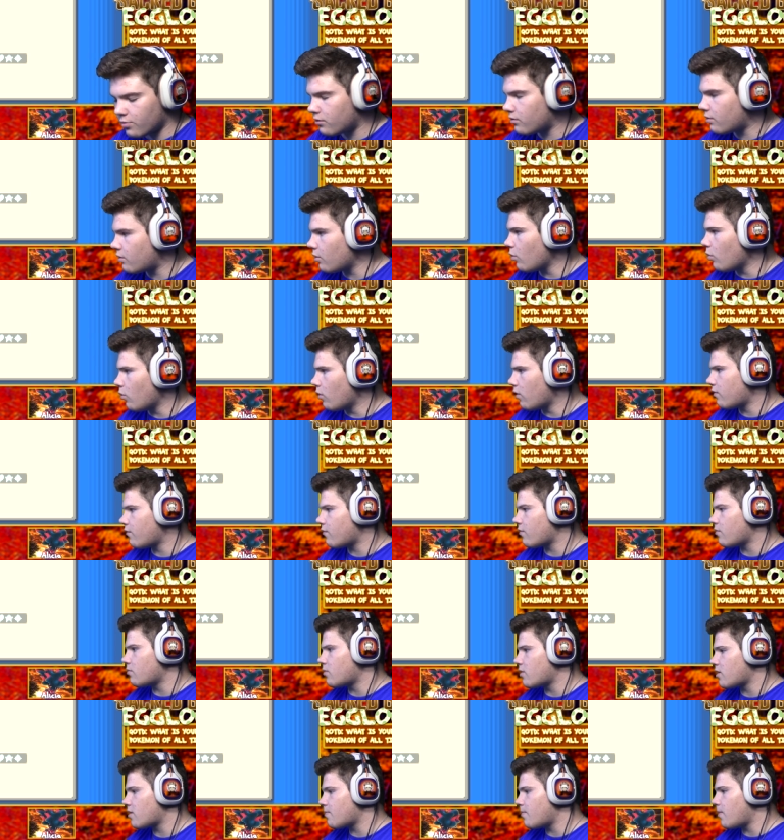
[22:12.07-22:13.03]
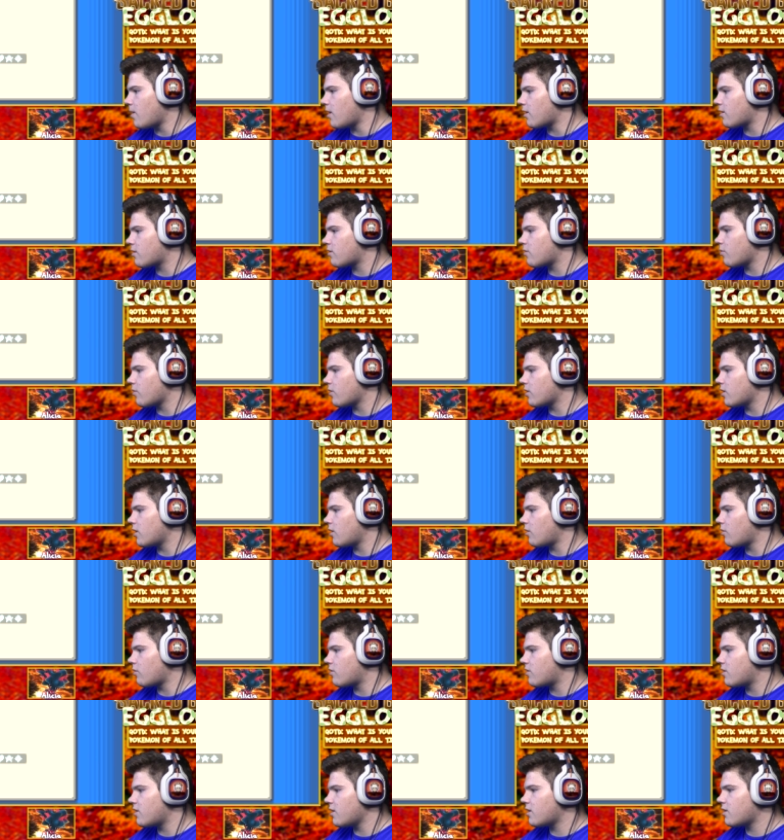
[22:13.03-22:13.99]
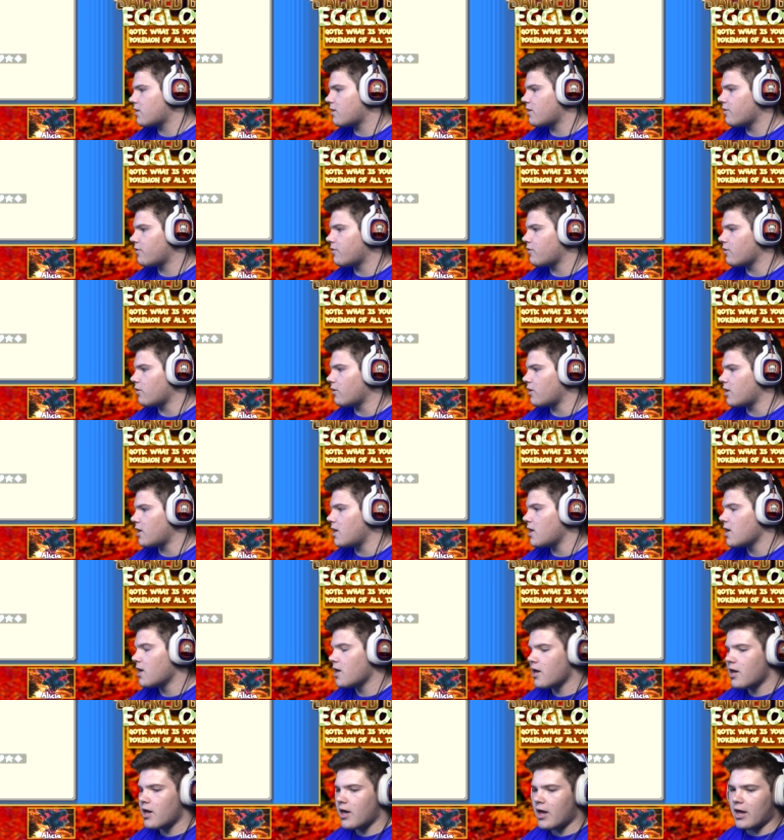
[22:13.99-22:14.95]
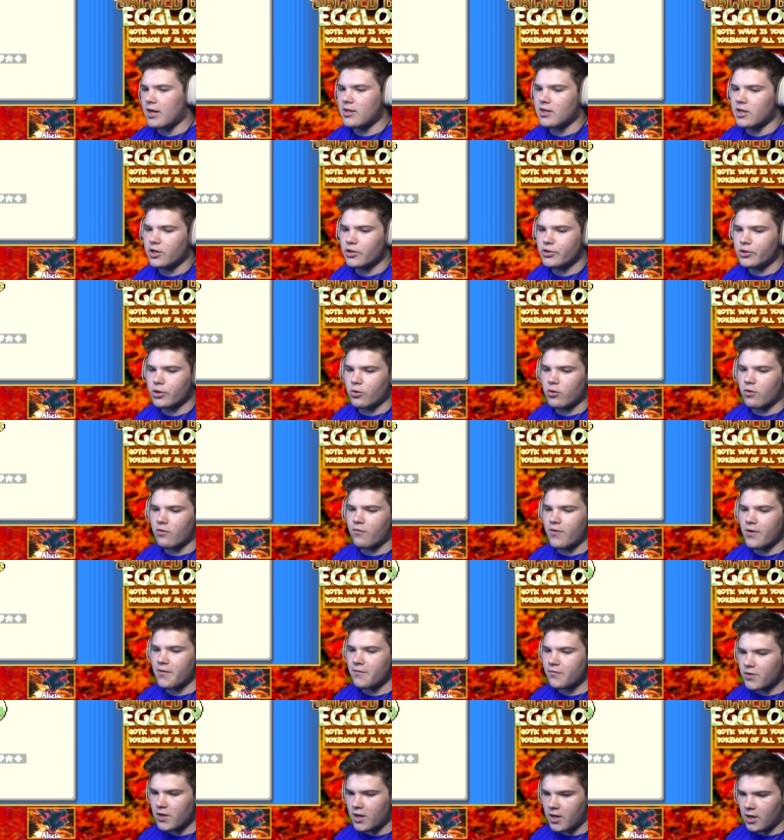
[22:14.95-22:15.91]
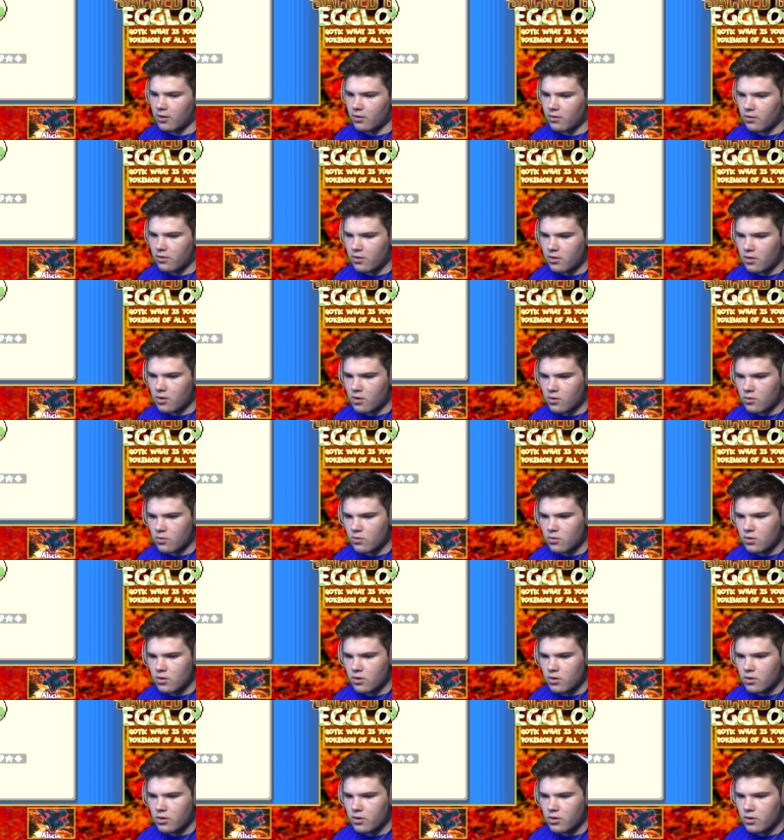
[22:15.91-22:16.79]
do one from this box, so we're gonna go 6 to 30, and they chose 15. So,